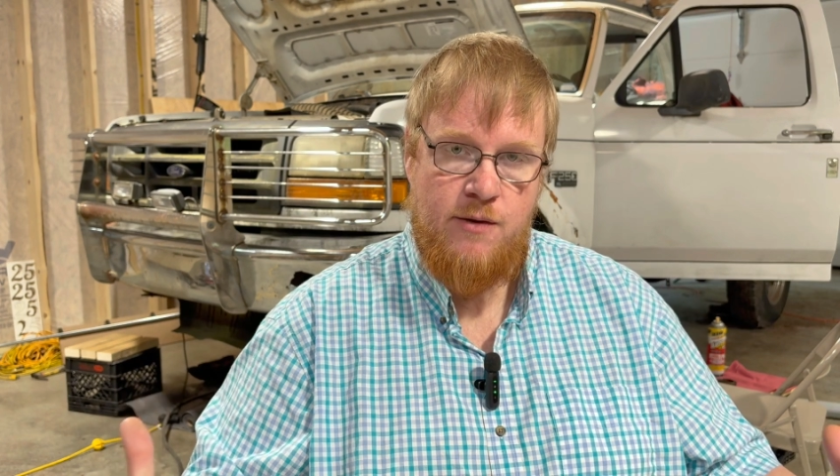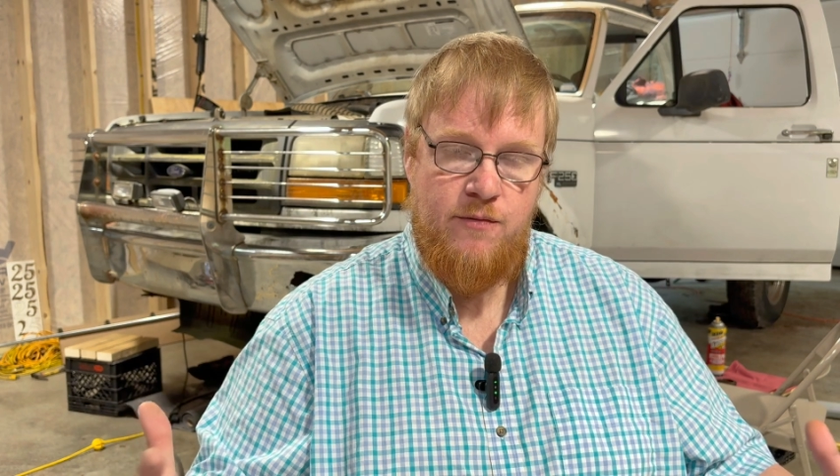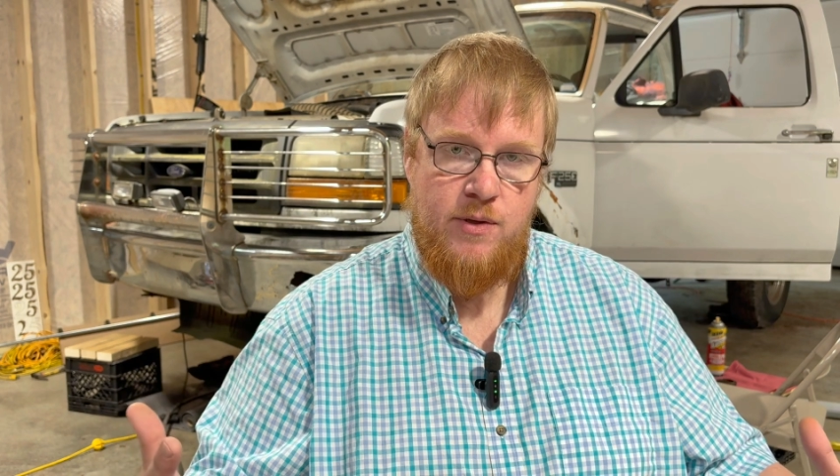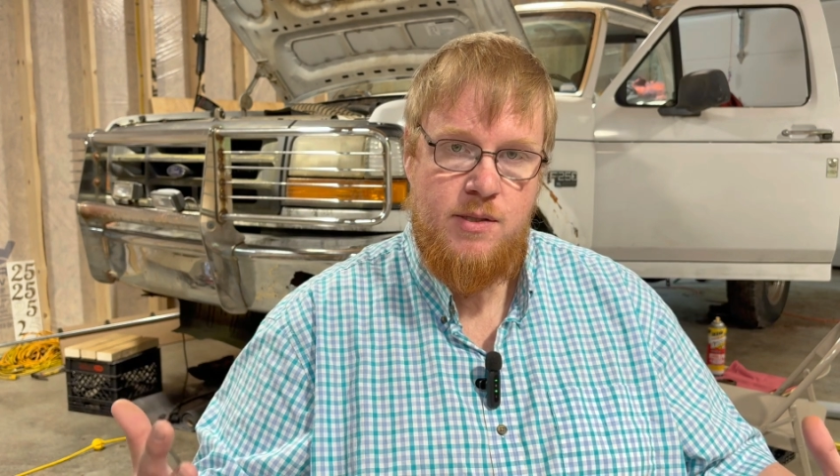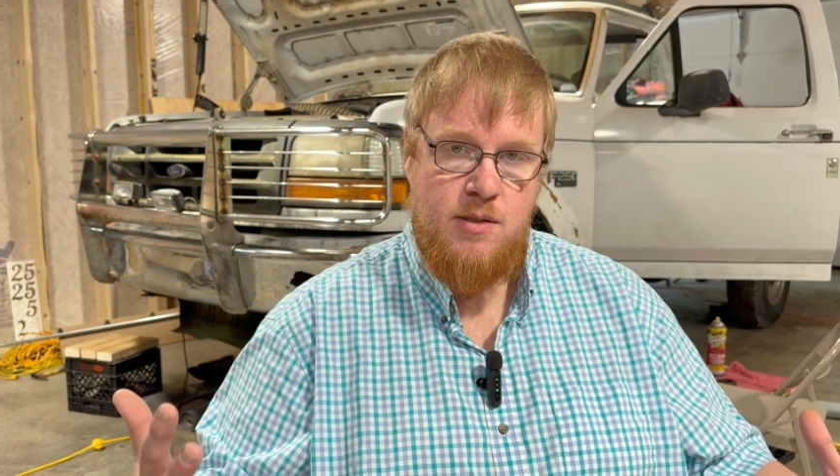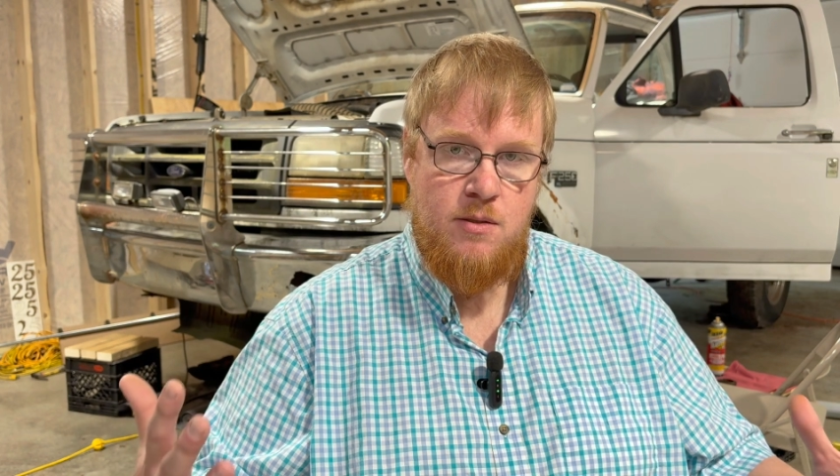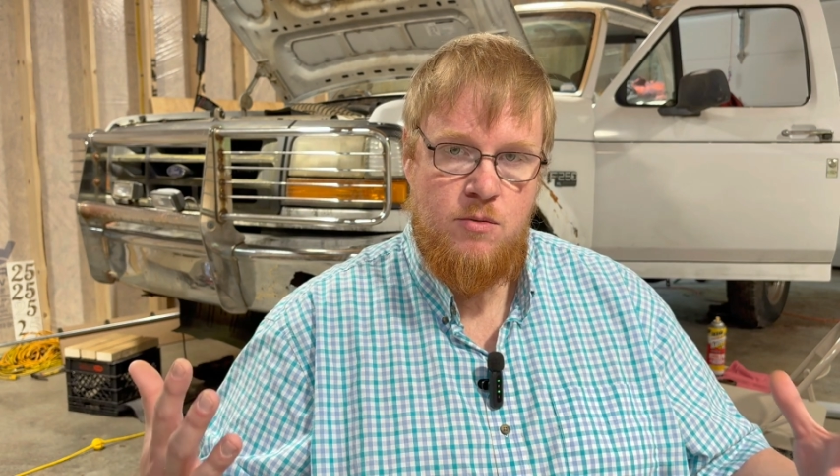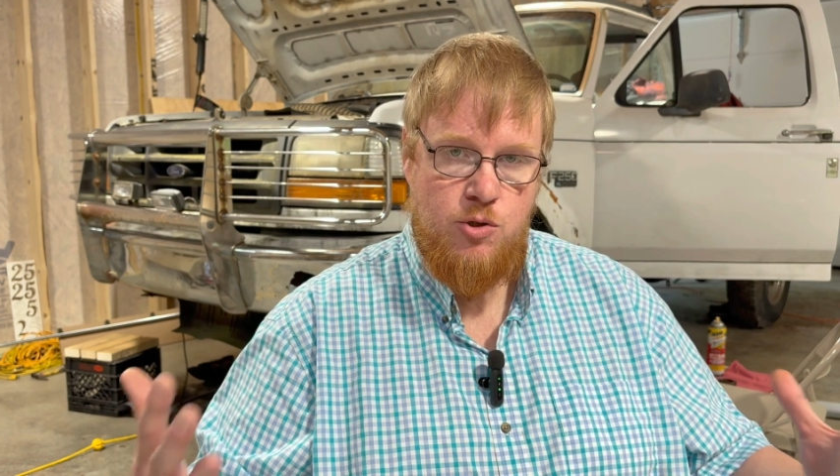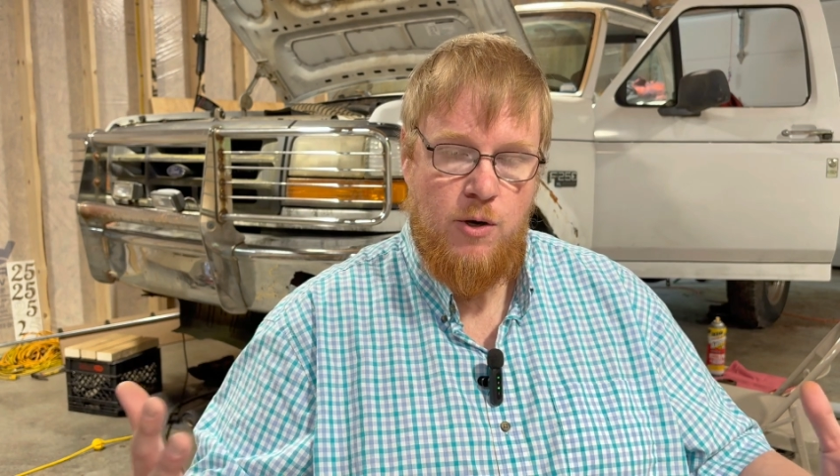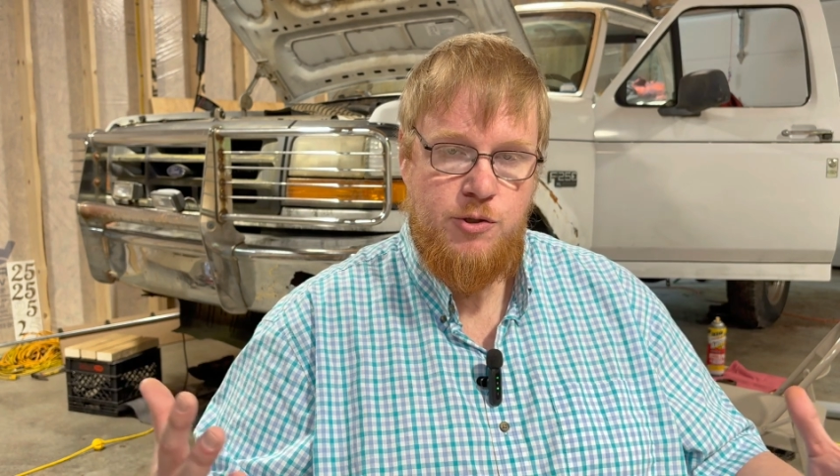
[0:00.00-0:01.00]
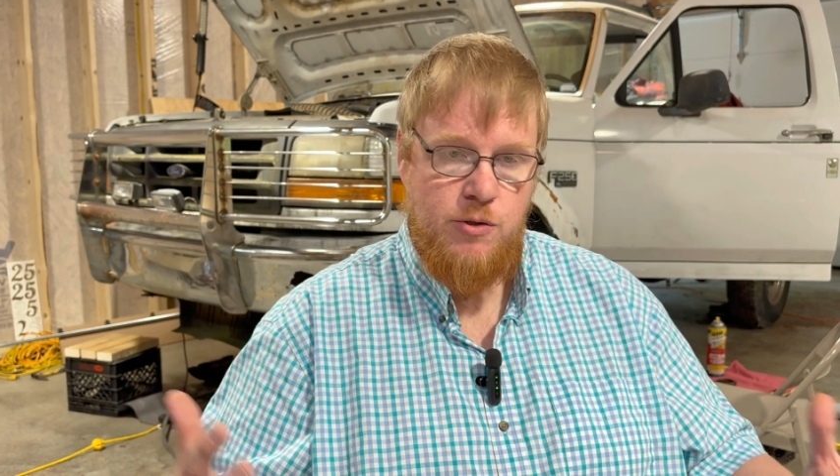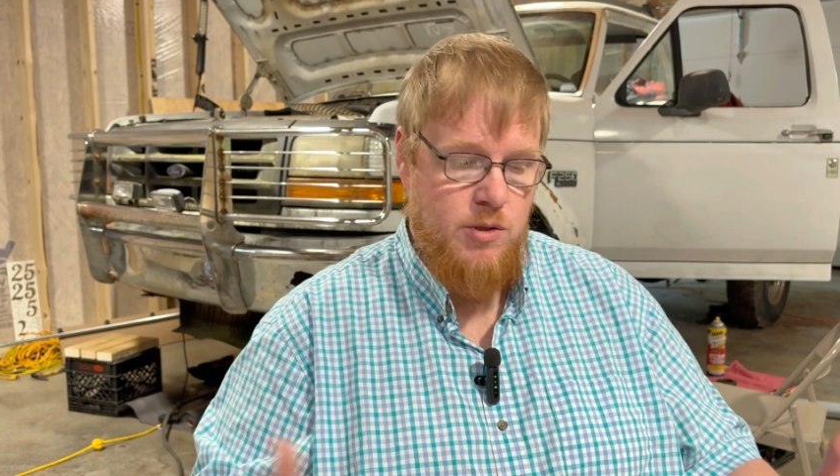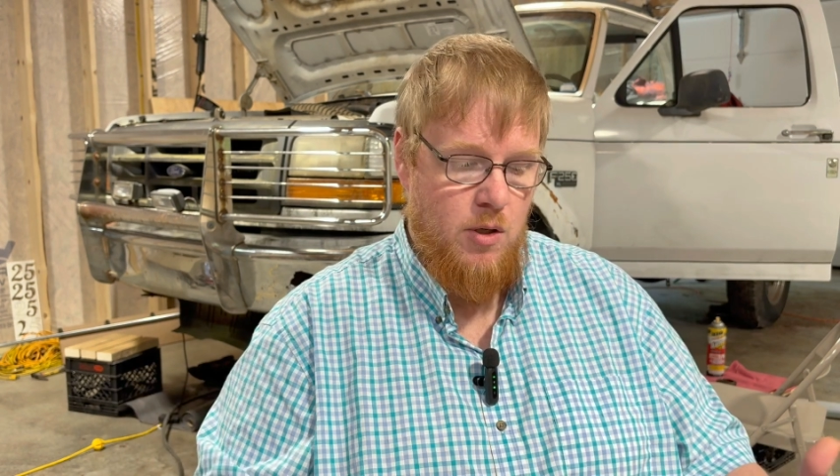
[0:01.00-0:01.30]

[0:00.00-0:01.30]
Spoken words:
of this structure.